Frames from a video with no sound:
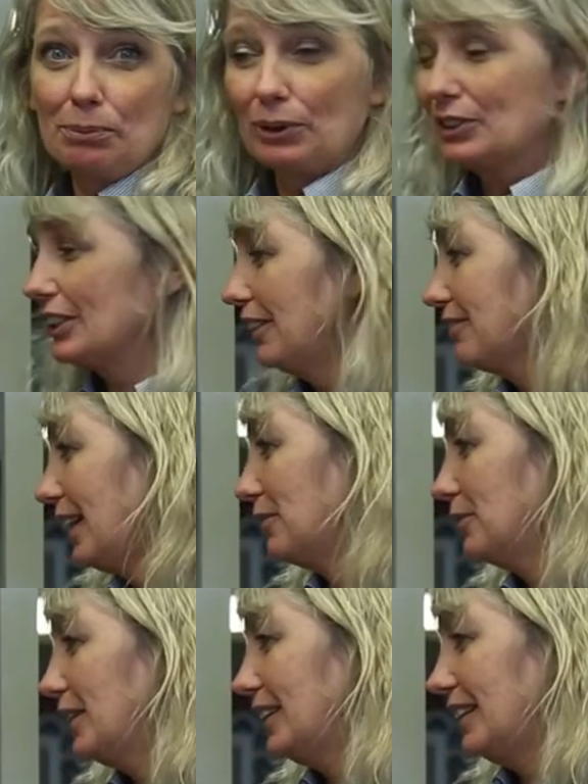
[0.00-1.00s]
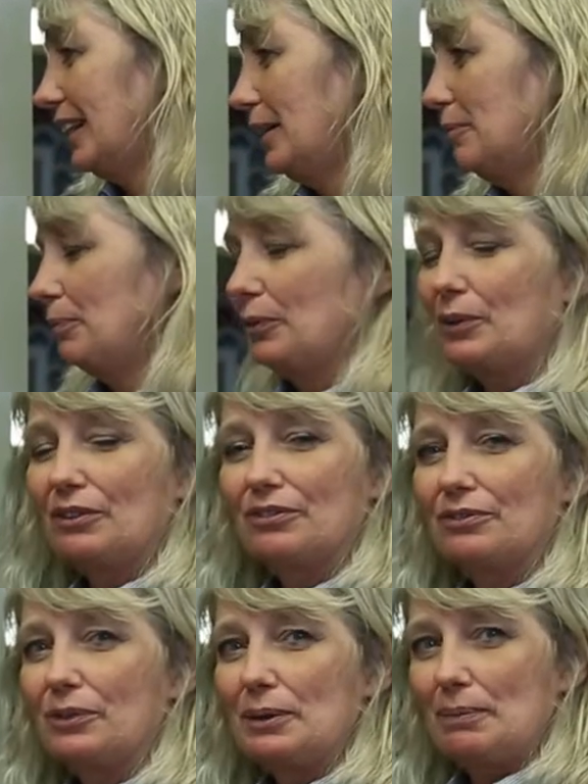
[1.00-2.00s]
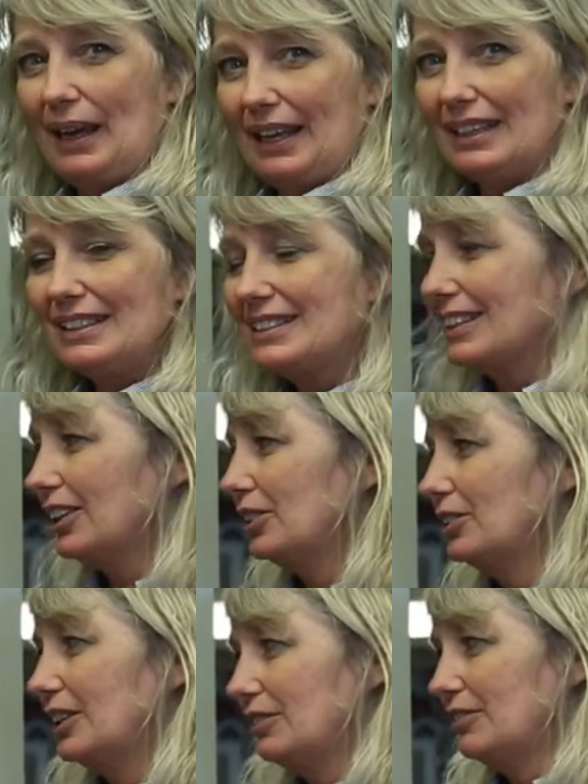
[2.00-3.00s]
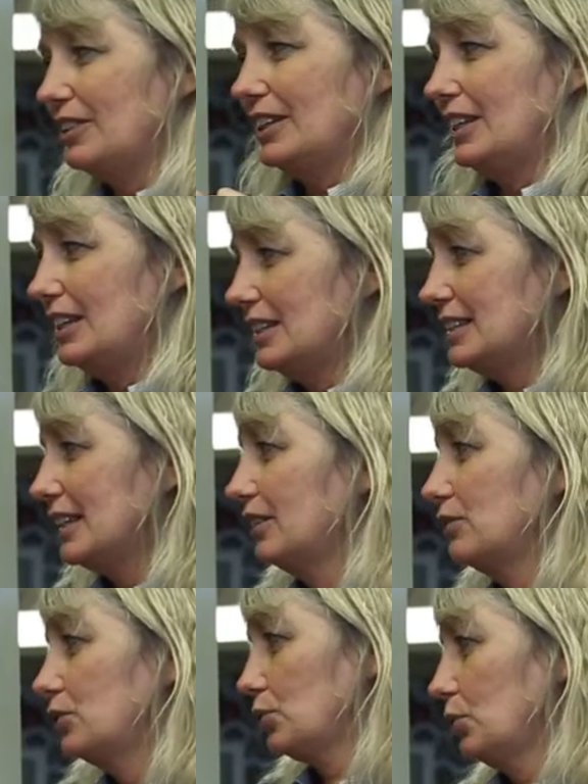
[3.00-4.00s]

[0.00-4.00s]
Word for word: the bookshelf that we, um, we, we made out of the set of